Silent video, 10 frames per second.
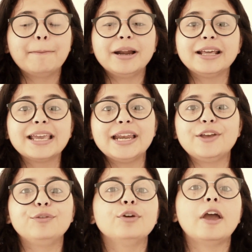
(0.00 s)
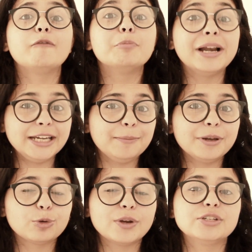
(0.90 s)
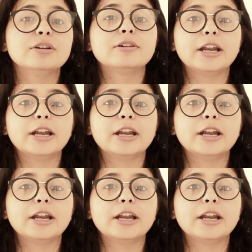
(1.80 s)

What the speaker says: But again, if you have multiple questions,